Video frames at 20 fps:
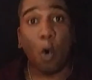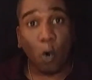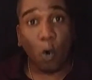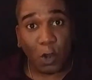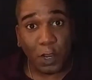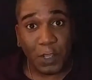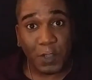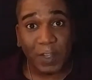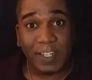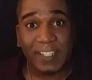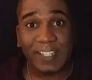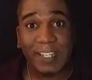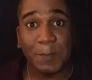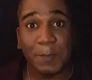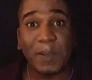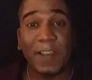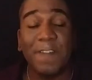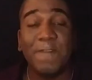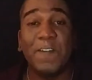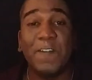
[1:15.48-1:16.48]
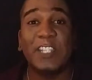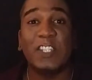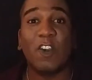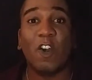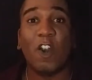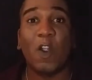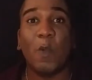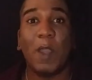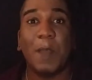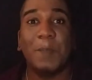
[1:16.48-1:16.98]
Or you can simply
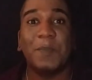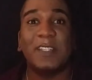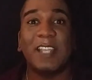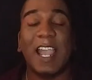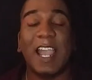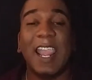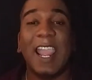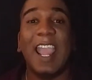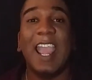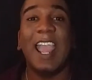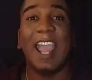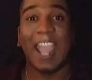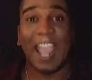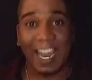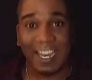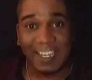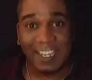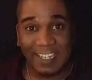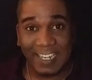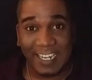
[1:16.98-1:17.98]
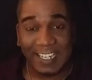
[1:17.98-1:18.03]
visit our website at